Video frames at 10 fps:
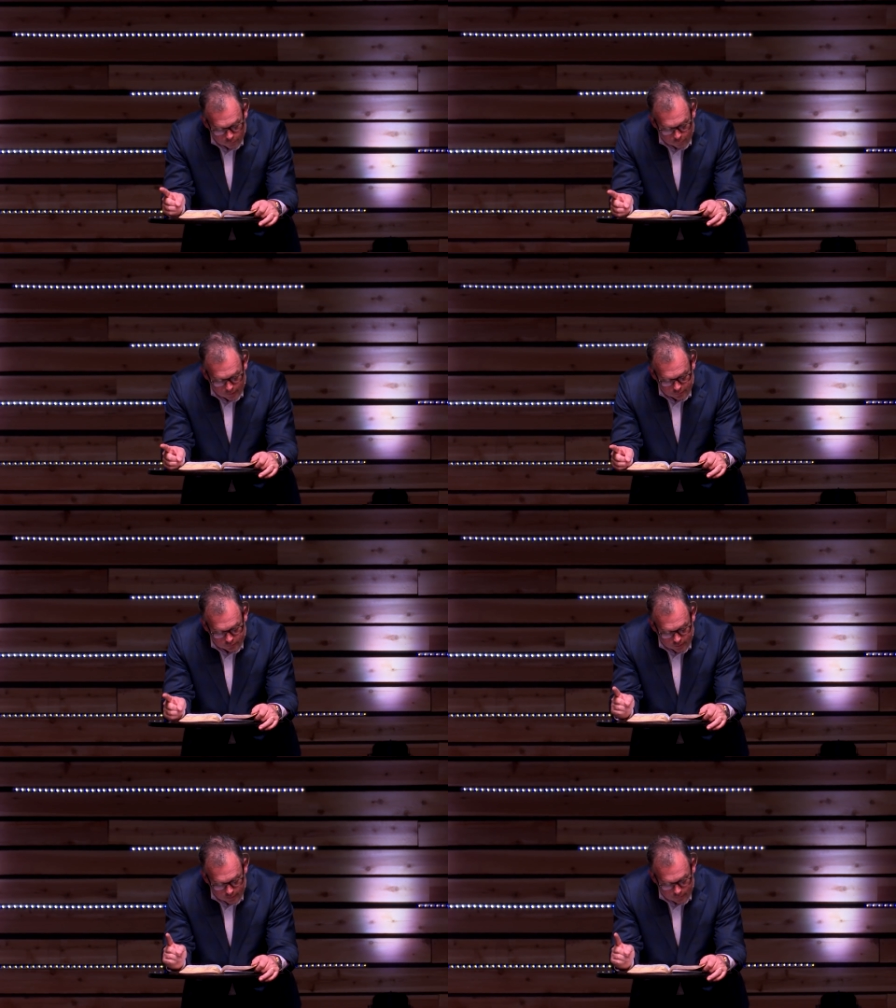of
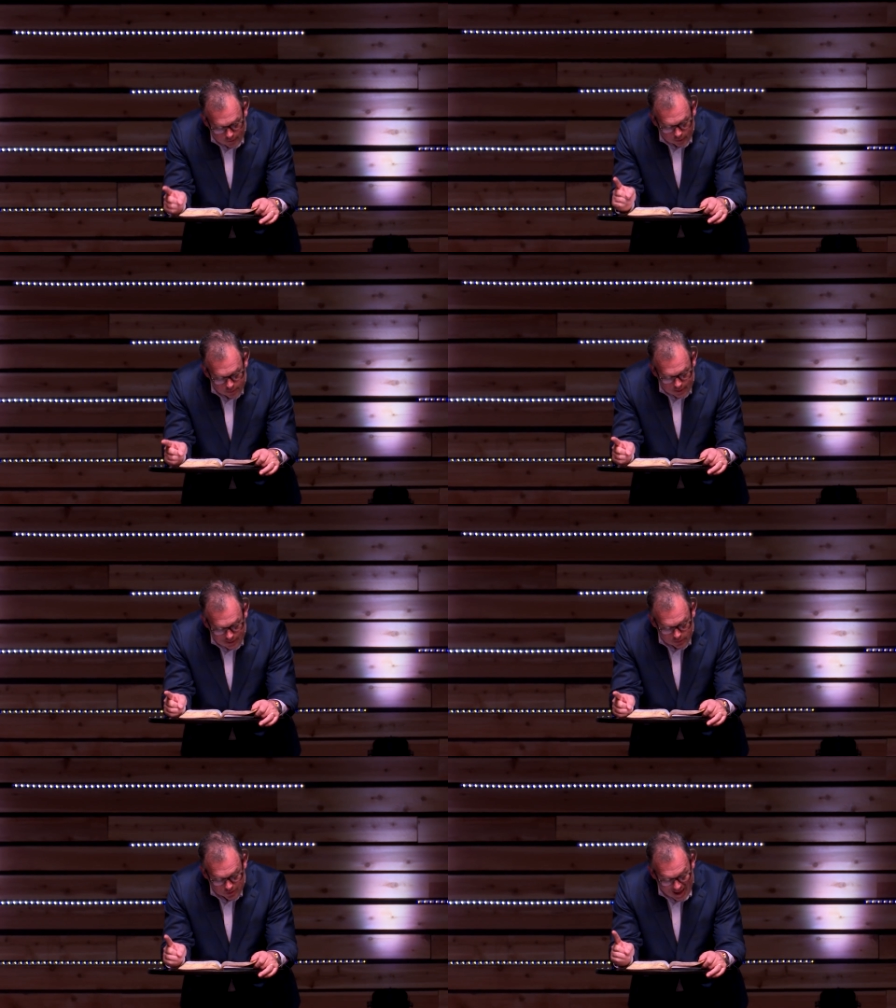which that their
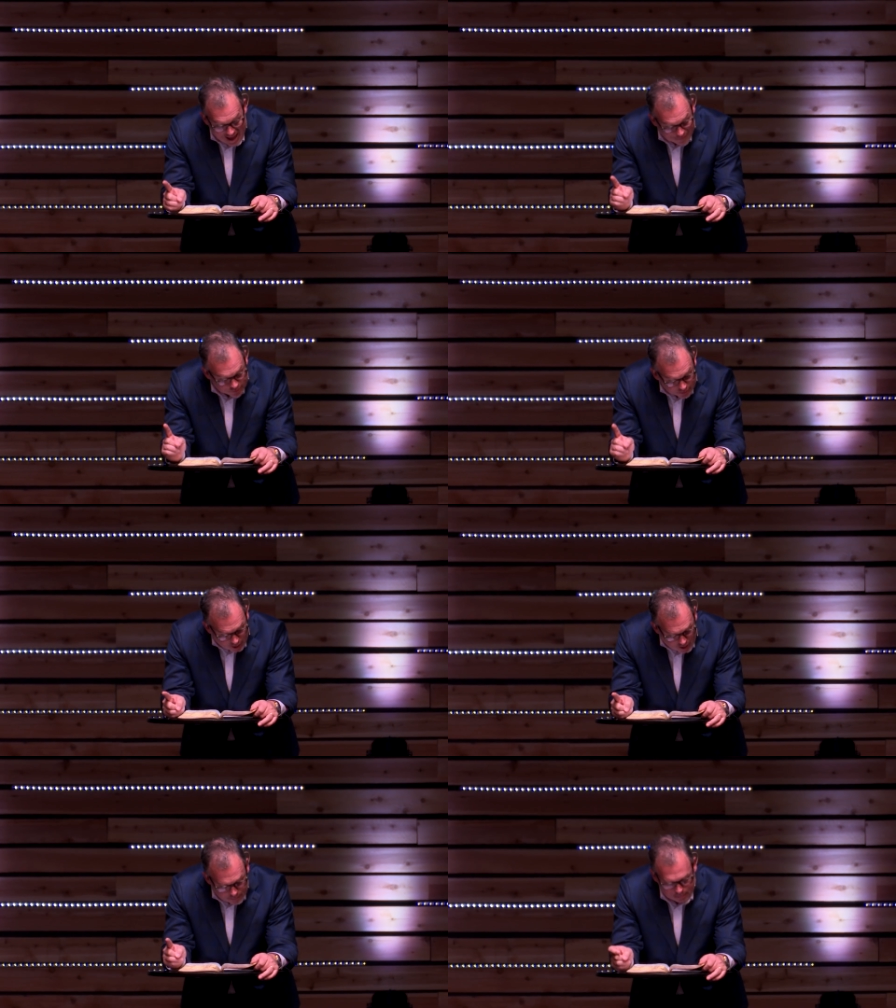knees have
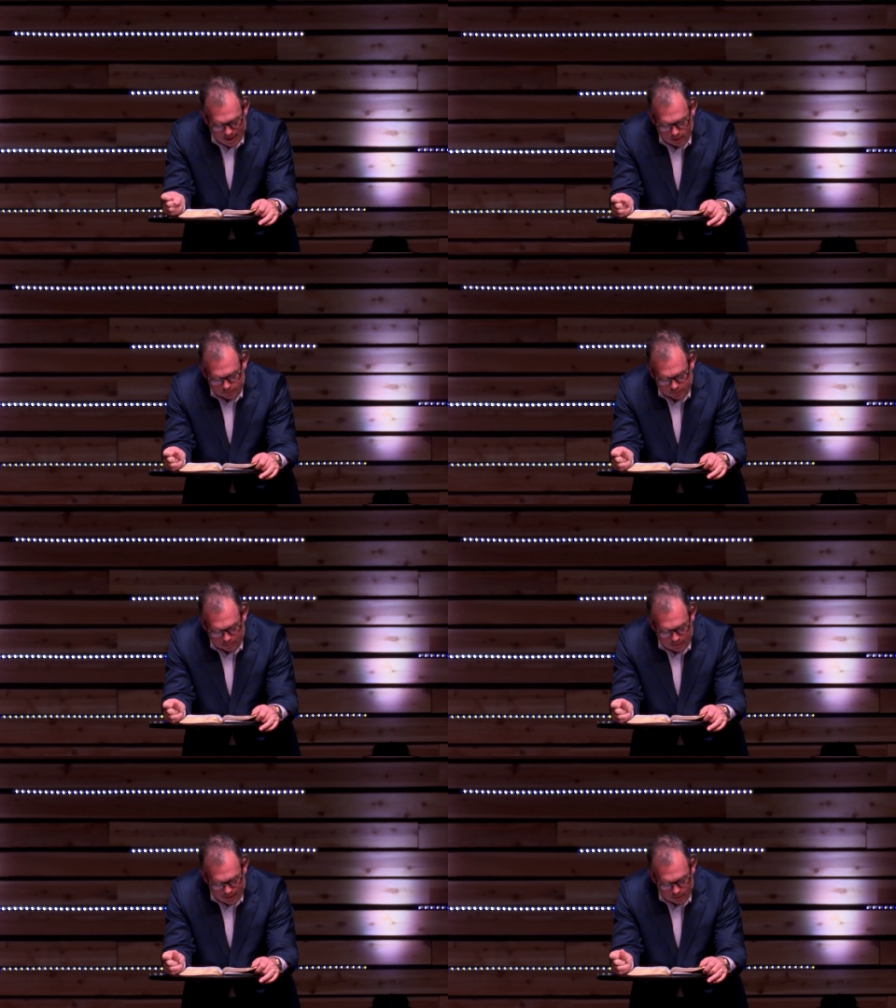not bowed to
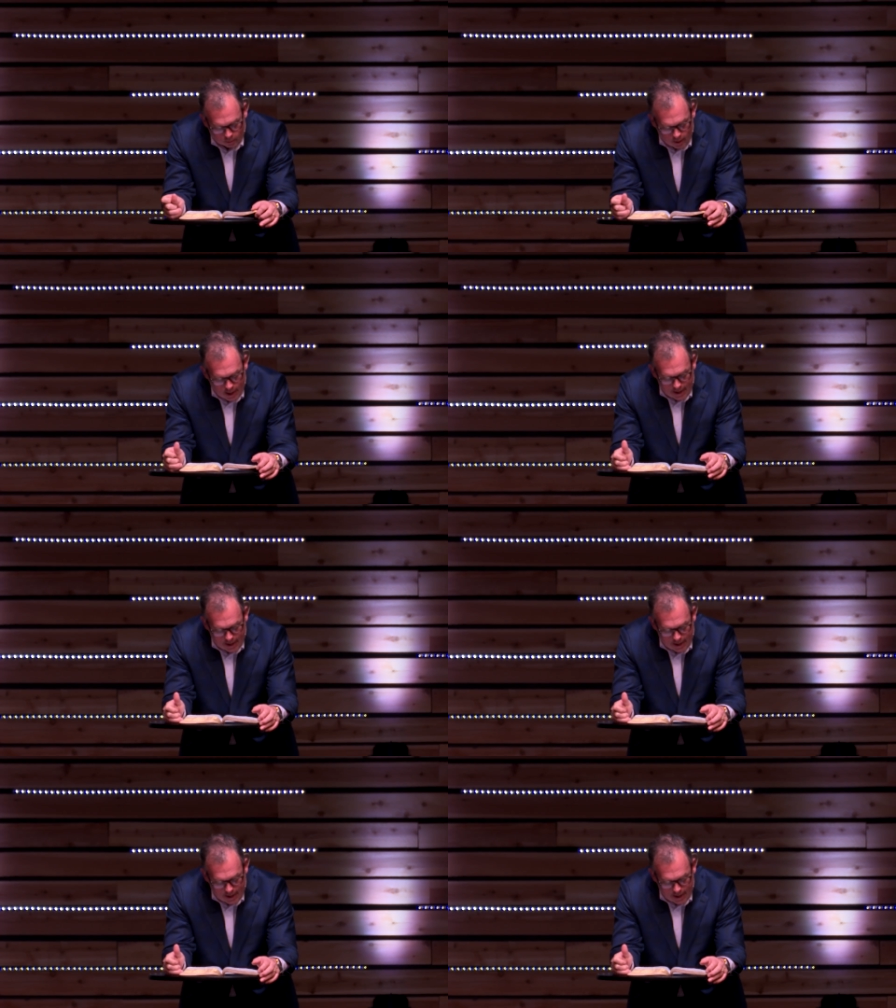Baal,